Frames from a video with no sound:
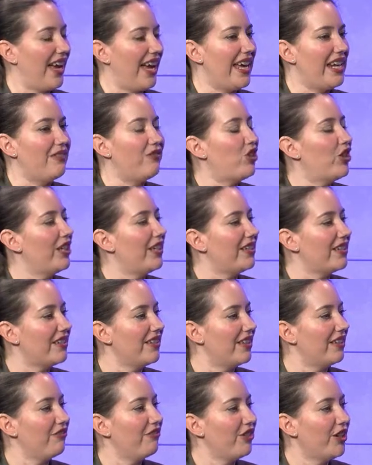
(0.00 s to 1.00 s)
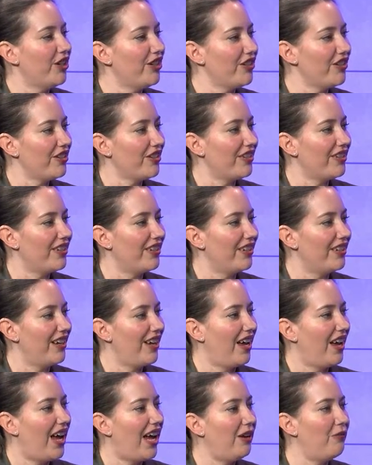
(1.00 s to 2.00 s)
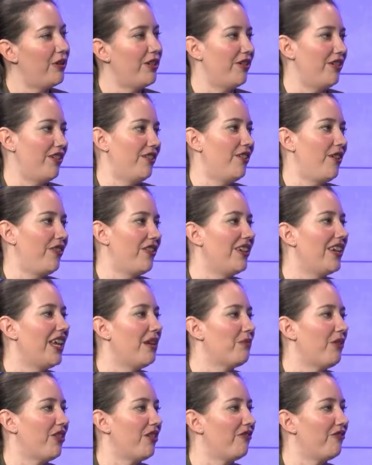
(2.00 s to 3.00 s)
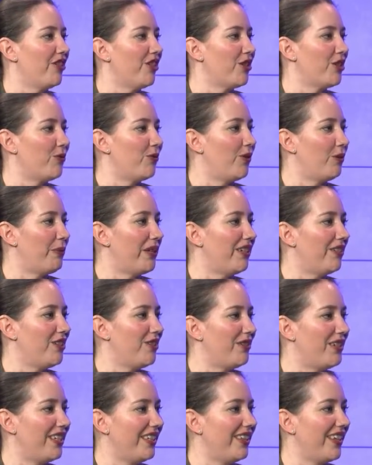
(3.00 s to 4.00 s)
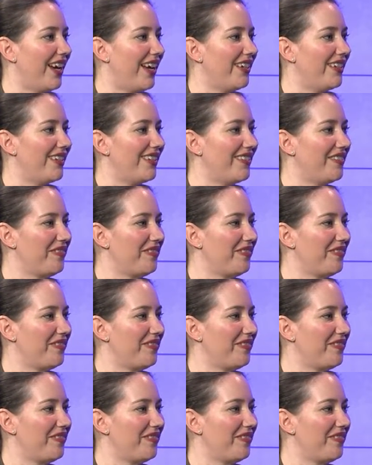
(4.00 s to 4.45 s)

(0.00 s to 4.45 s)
And if she isn't the first, I want her to know the name of the first woman who did that.